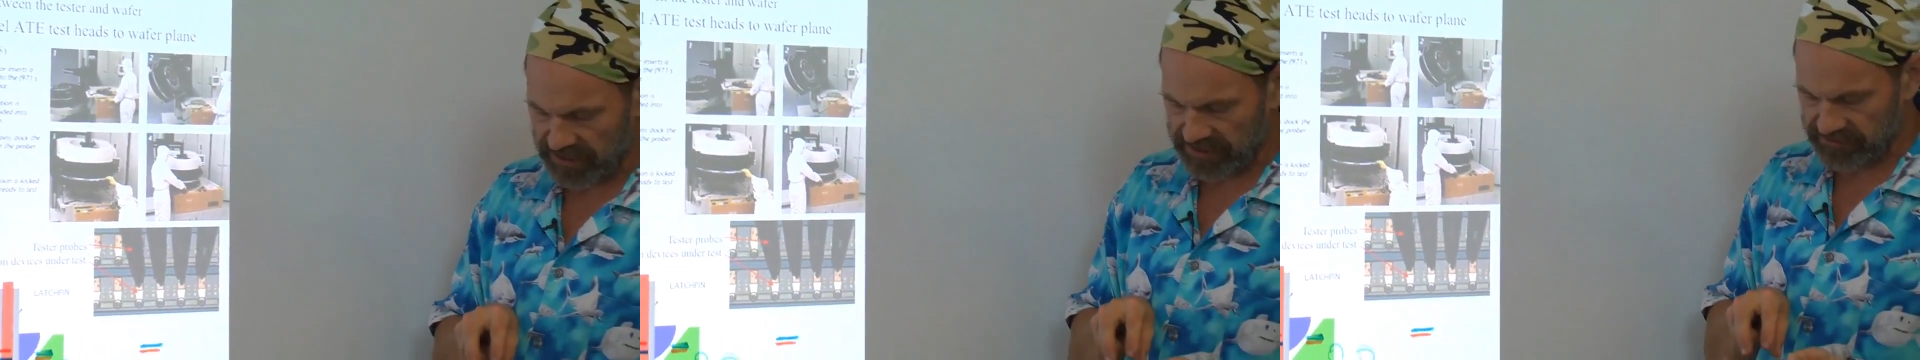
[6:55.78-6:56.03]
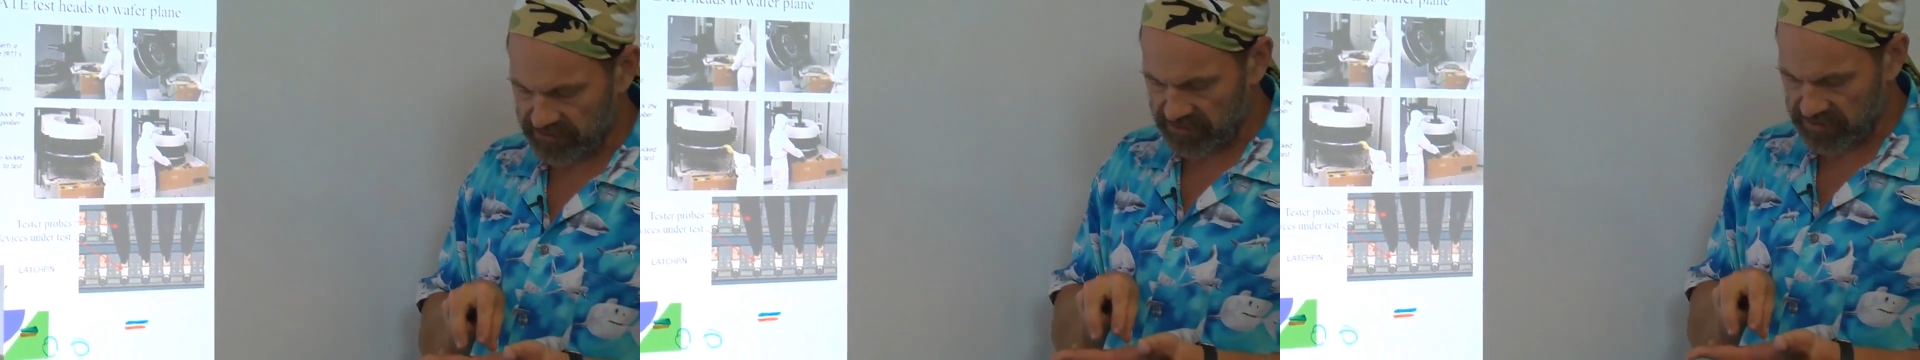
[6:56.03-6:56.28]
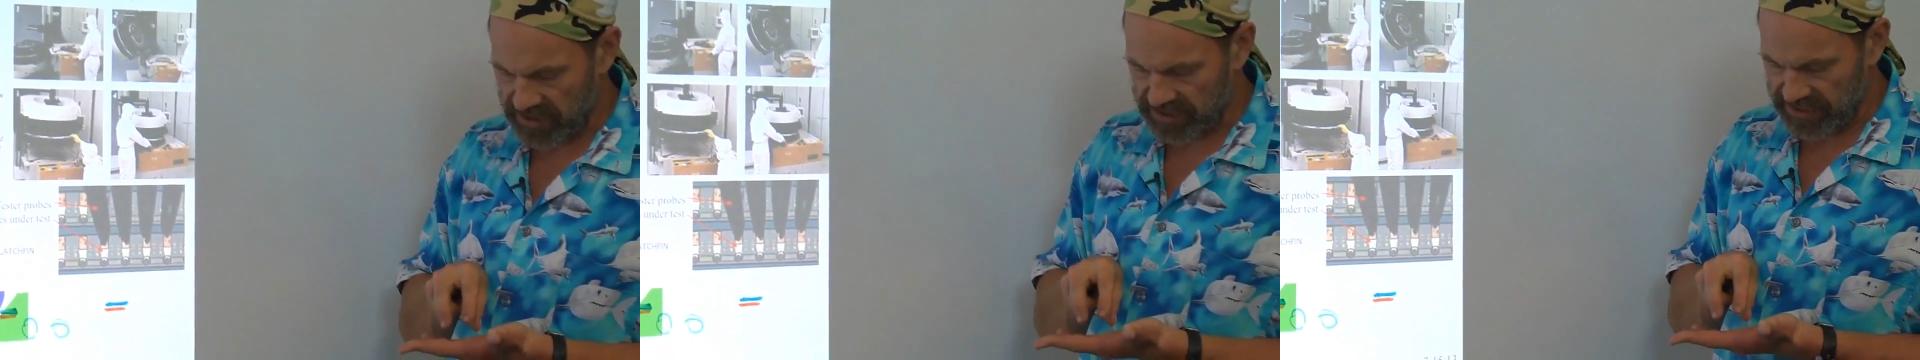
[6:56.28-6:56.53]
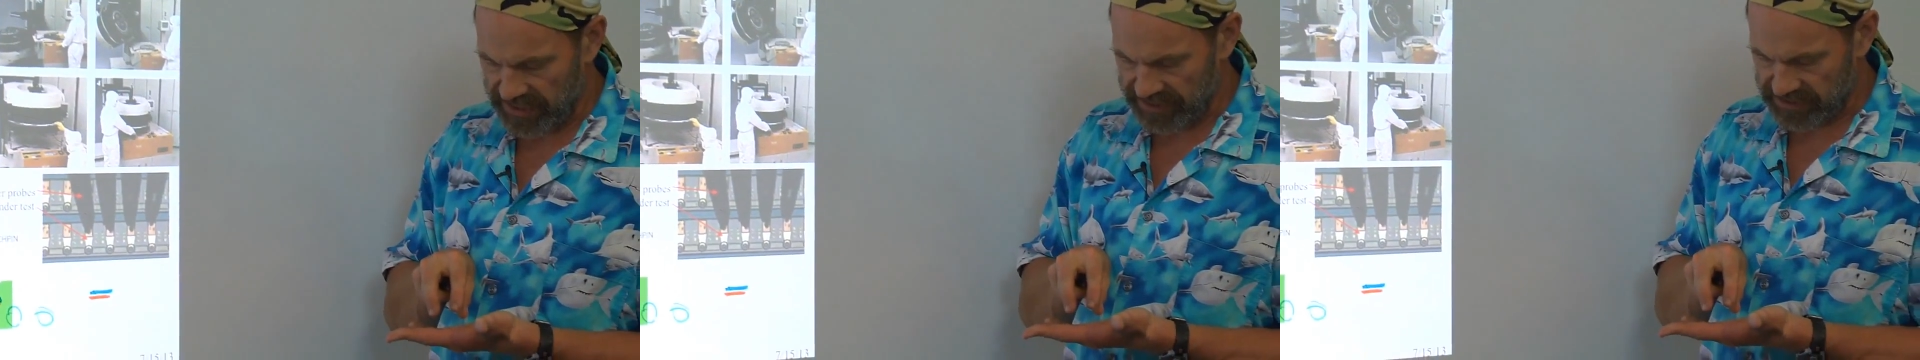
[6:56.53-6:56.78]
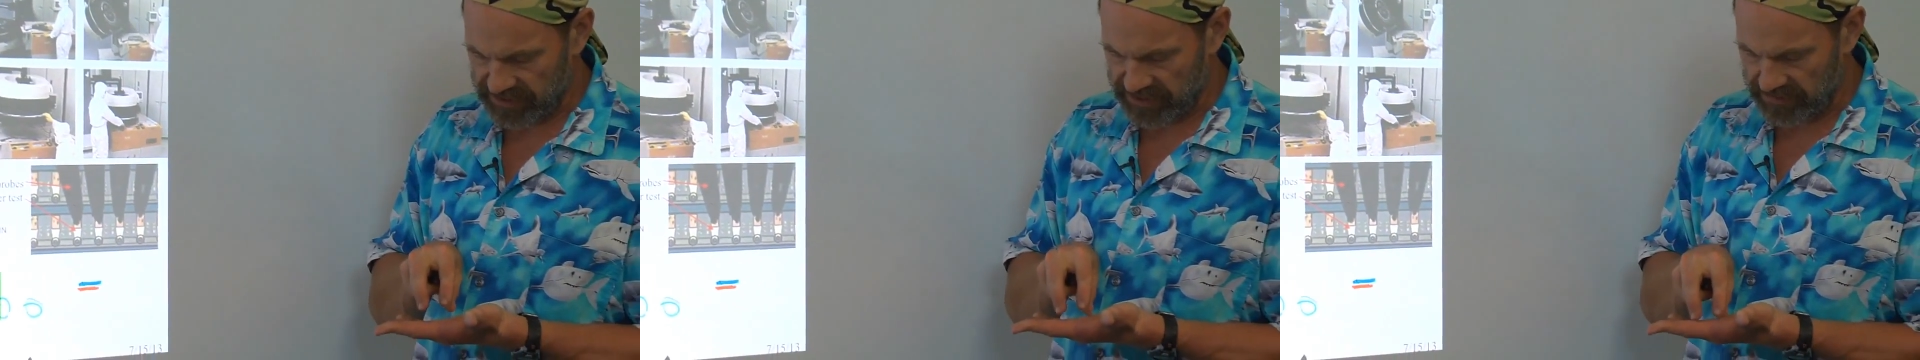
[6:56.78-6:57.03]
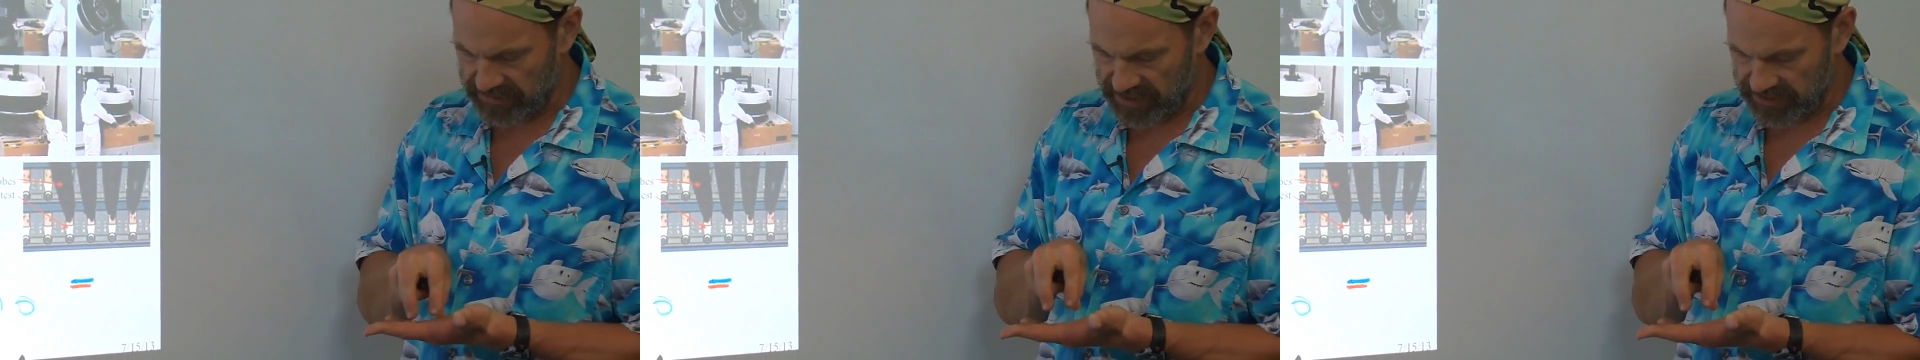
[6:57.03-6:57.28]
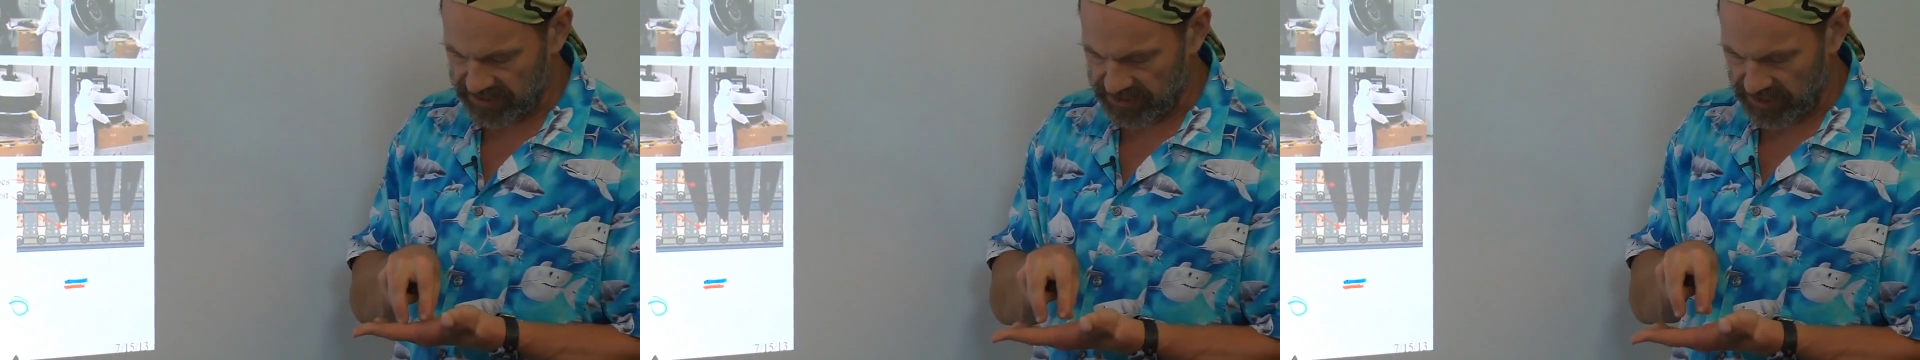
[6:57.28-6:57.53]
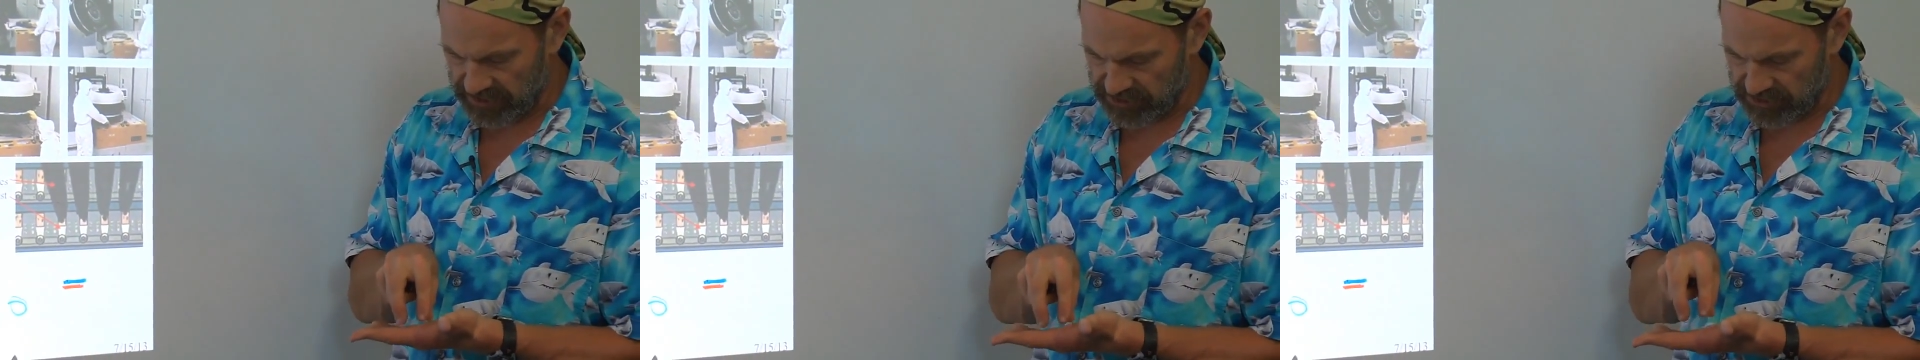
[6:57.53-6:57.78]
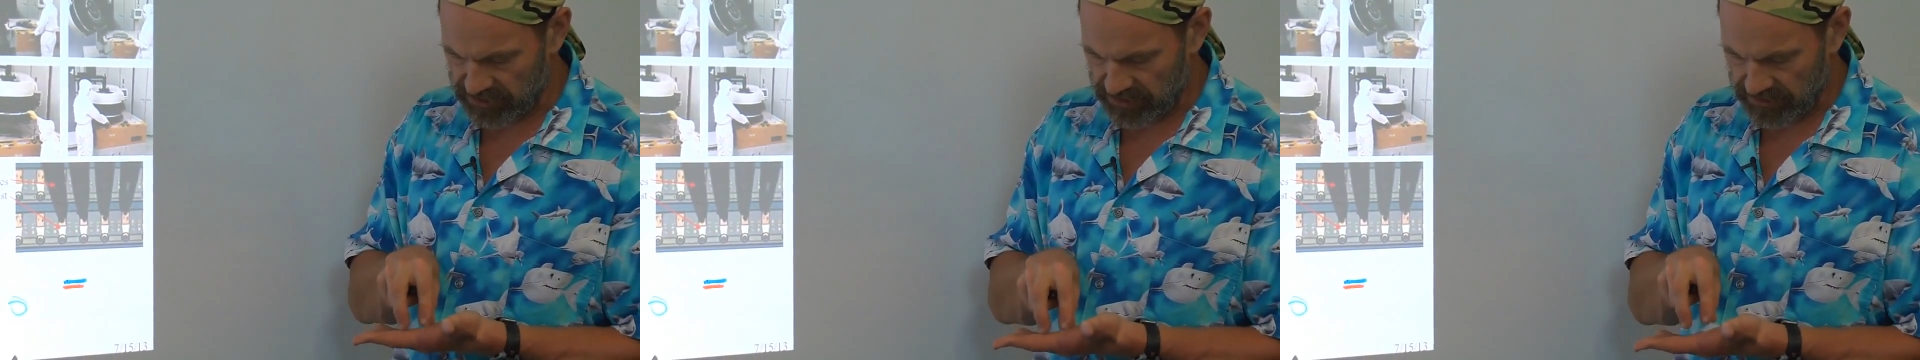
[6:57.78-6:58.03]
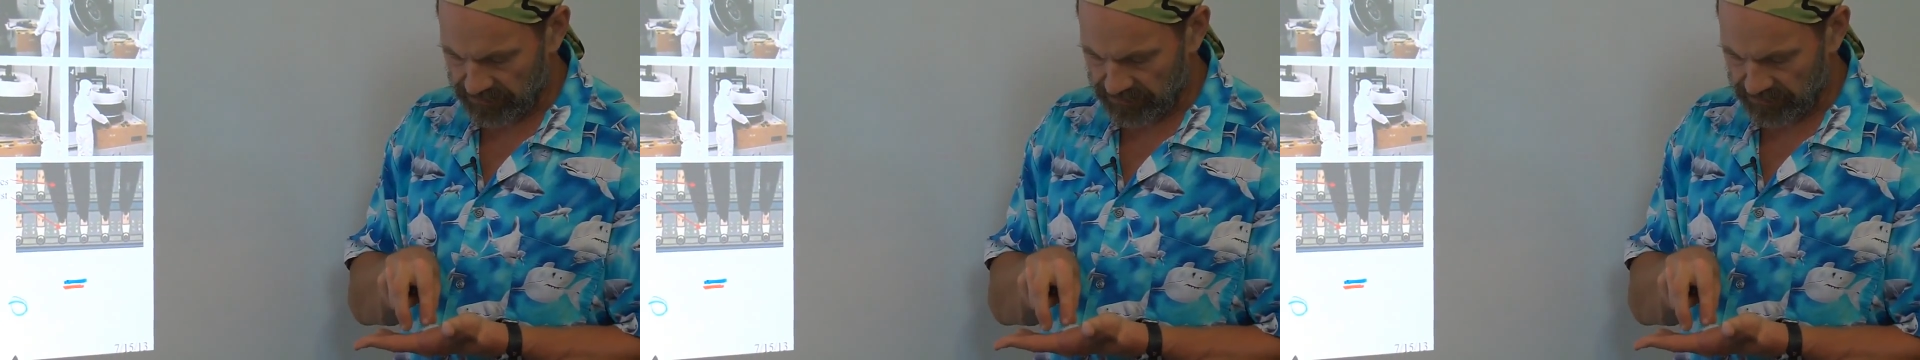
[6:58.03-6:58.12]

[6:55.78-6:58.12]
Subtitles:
electrical contacts that come down and touch